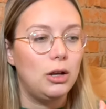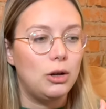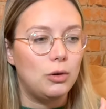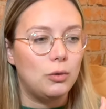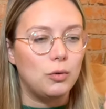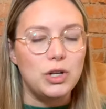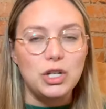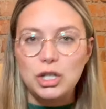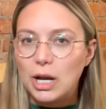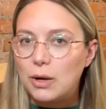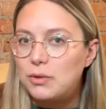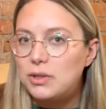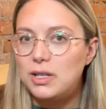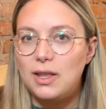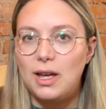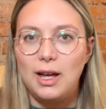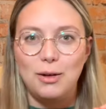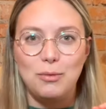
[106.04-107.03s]
reach out to
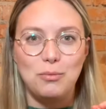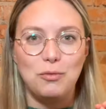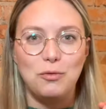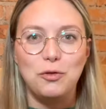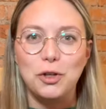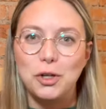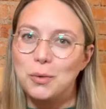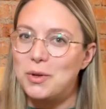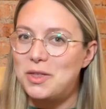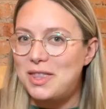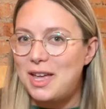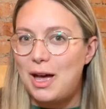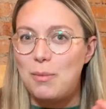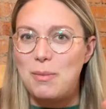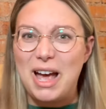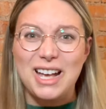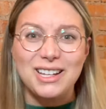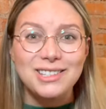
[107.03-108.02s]
them, flirt with them,
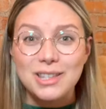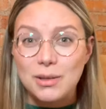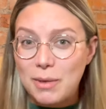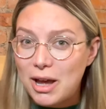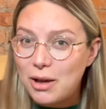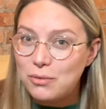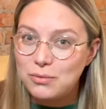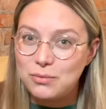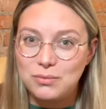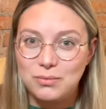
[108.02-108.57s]
ask them out?